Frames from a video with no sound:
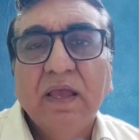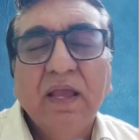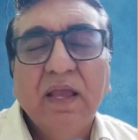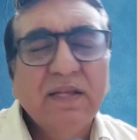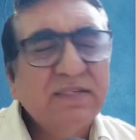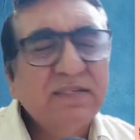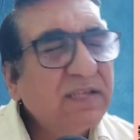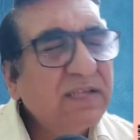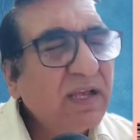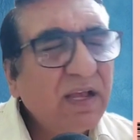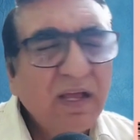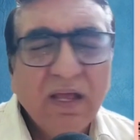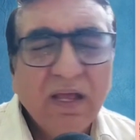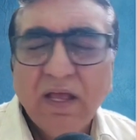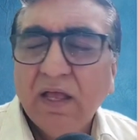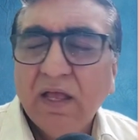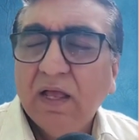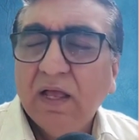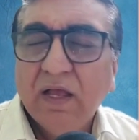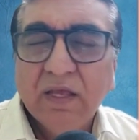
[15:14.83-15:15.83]
It's a
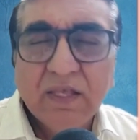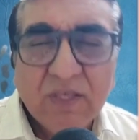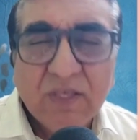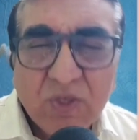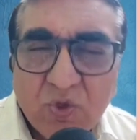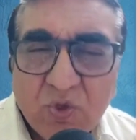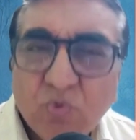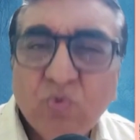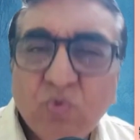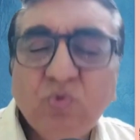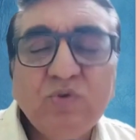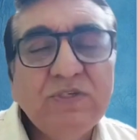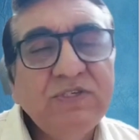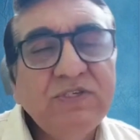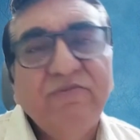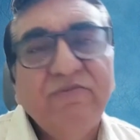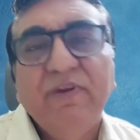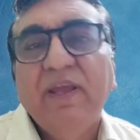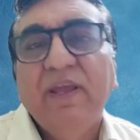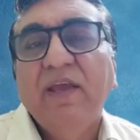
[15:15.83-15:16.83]

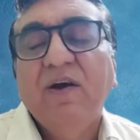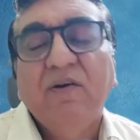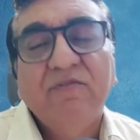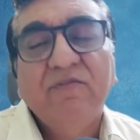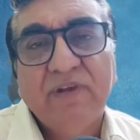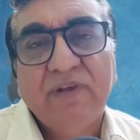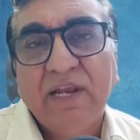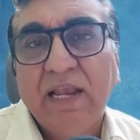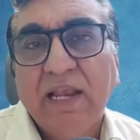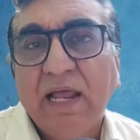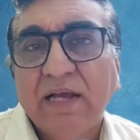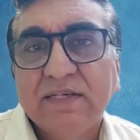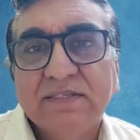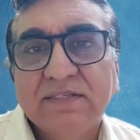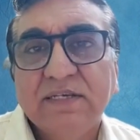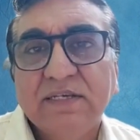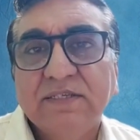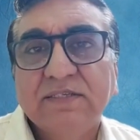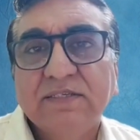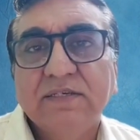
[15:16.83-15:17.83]
huge way of
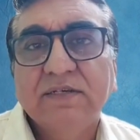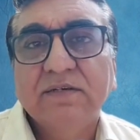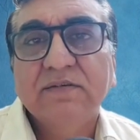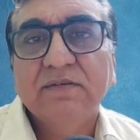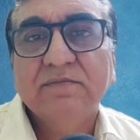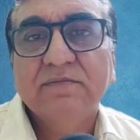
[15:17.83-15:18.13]
relaxation,